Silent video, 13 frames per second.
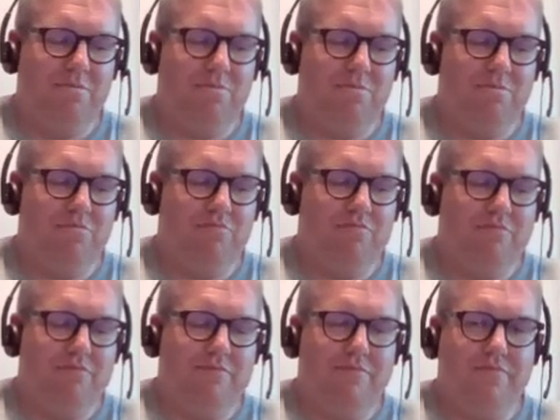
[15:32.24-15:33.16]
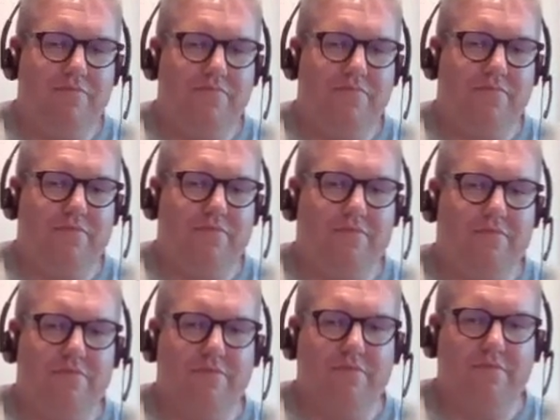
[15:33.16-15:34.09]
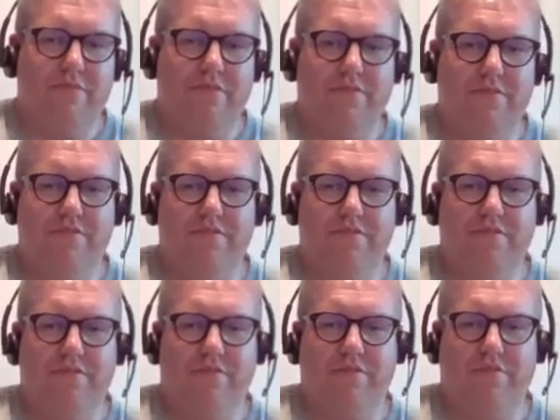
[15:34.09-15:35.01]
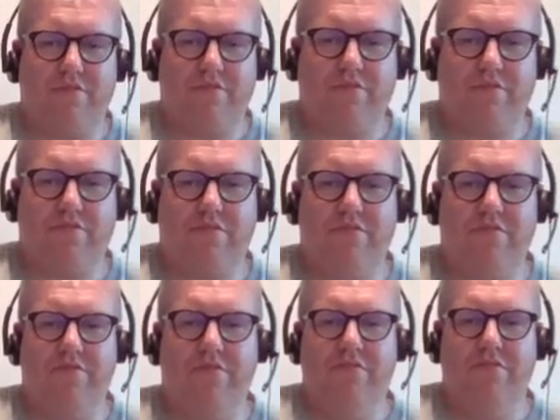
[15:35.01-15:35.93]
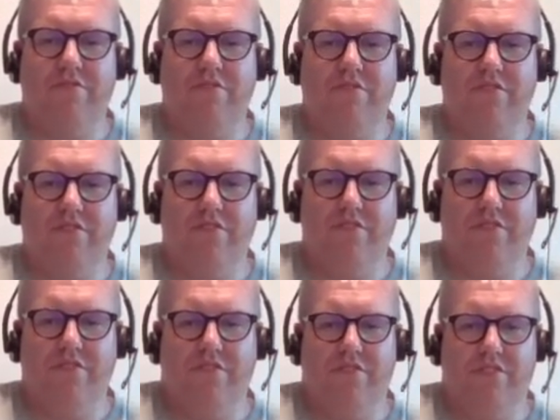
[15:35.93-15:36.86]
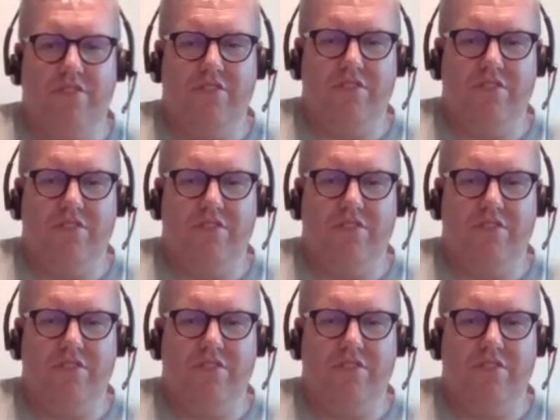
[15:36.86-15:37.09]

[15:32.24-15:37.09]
No words are spoken by the person on screen.